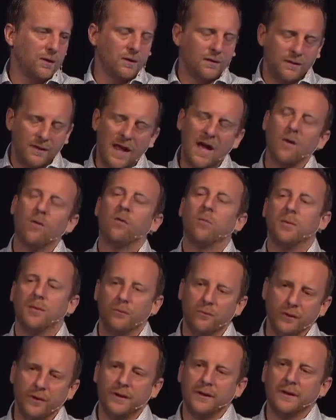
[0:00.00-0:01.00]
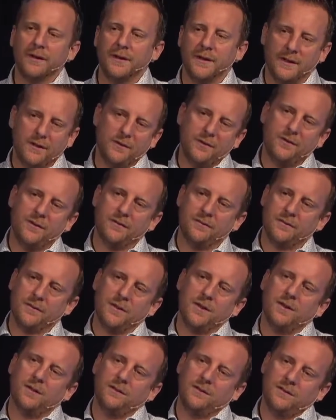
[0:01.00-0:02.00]
that will be really unhealthy
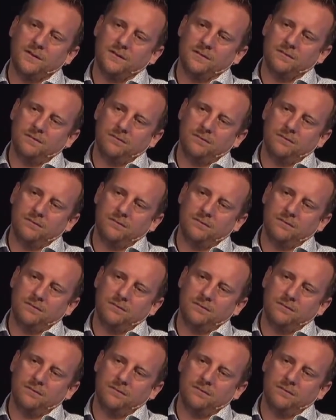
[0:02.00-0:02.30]
for us.